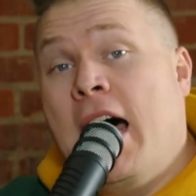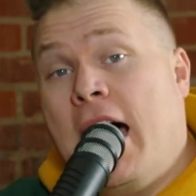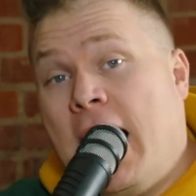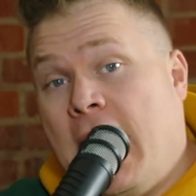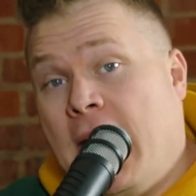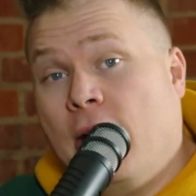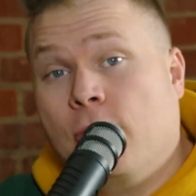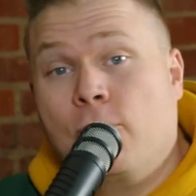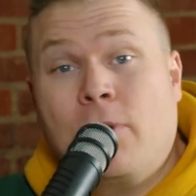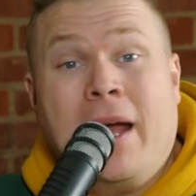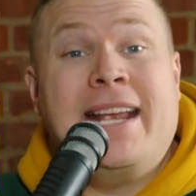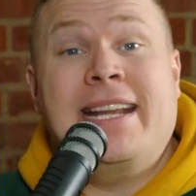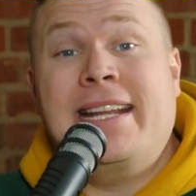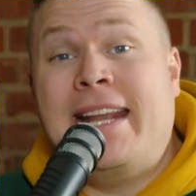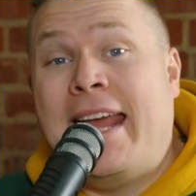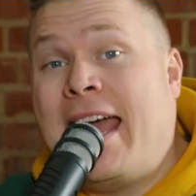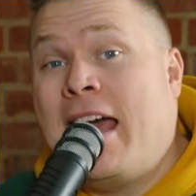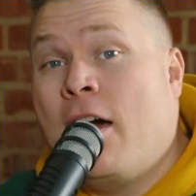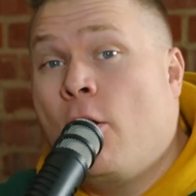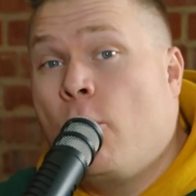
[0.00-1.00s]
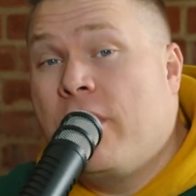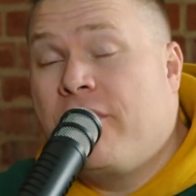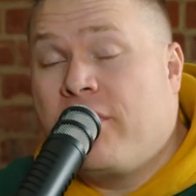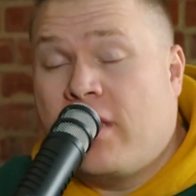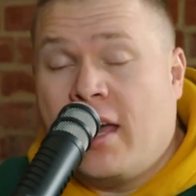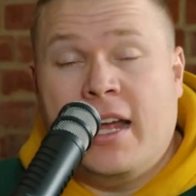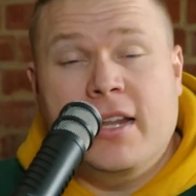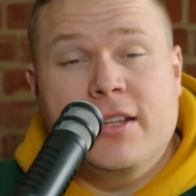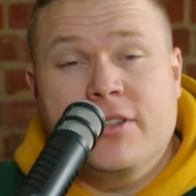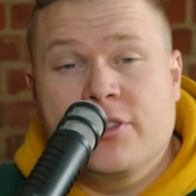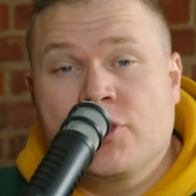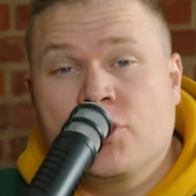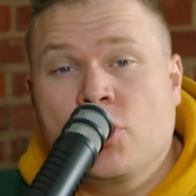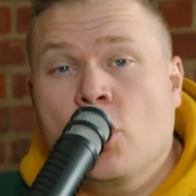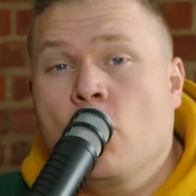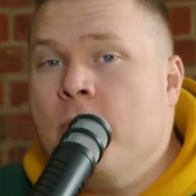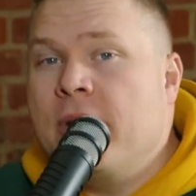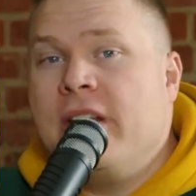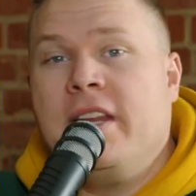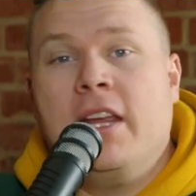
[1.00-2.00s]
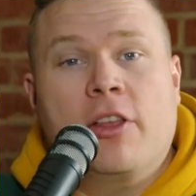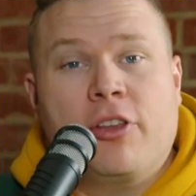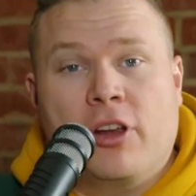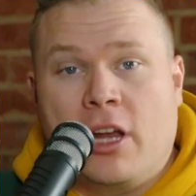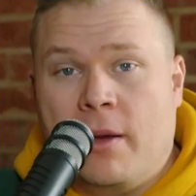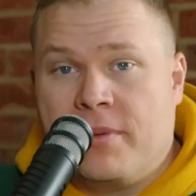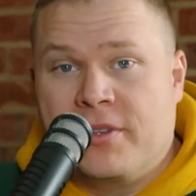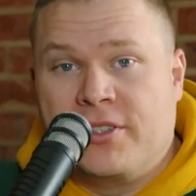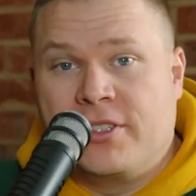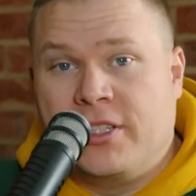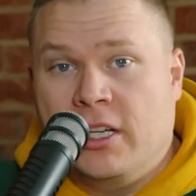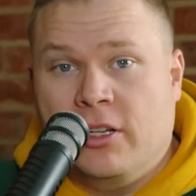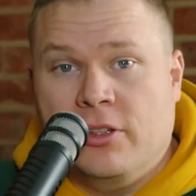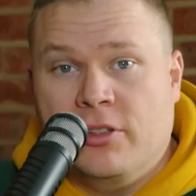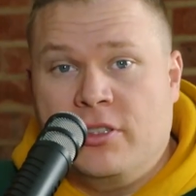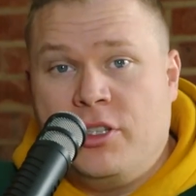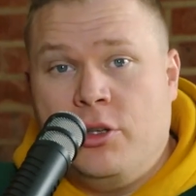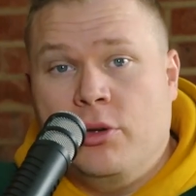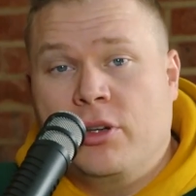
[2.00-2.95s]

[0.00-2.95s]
Right now, we've got so many other episodes.